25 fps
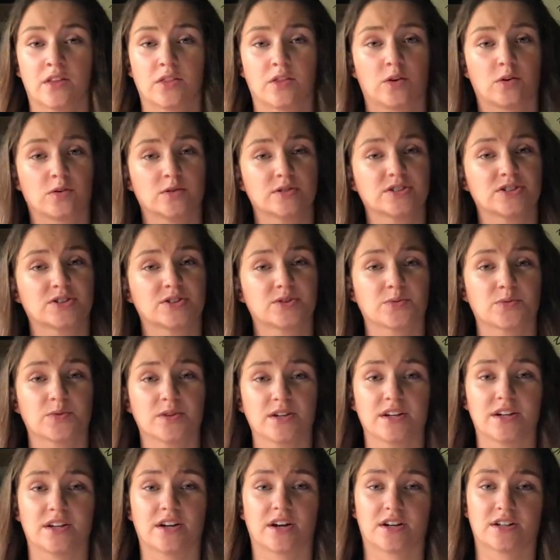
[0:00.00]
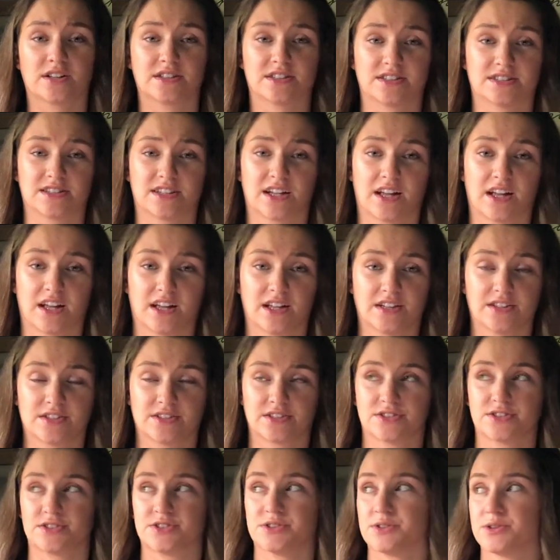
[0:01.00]
those 3 are
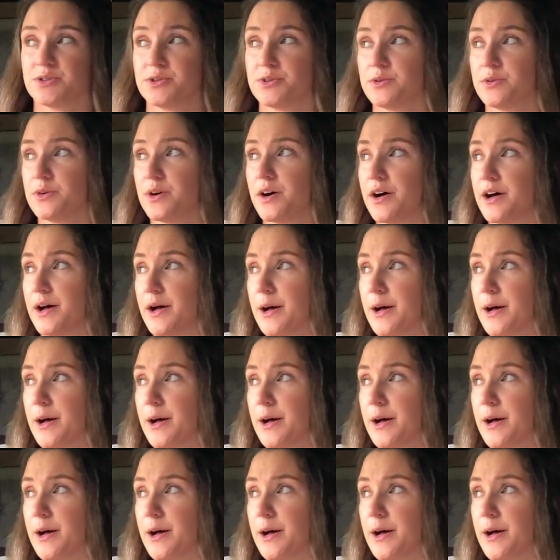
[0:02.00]
designed to